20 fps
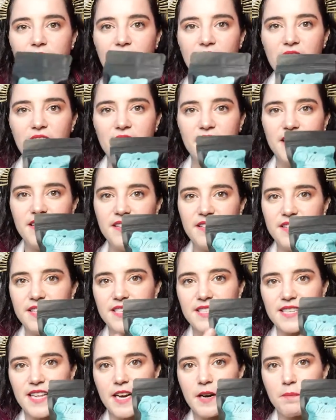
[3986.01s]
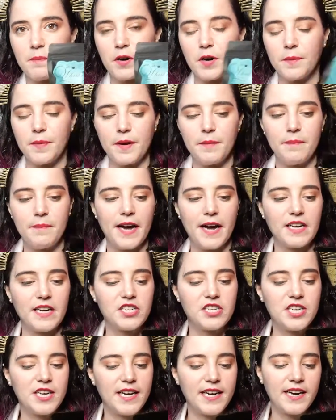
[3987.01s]
Erin, this, like, Purrbon
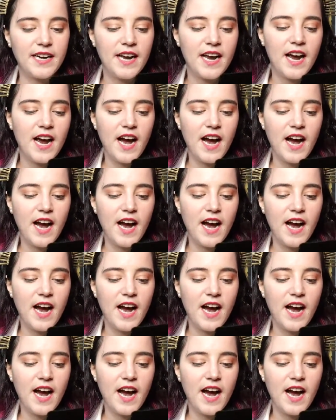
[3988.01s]
packaging,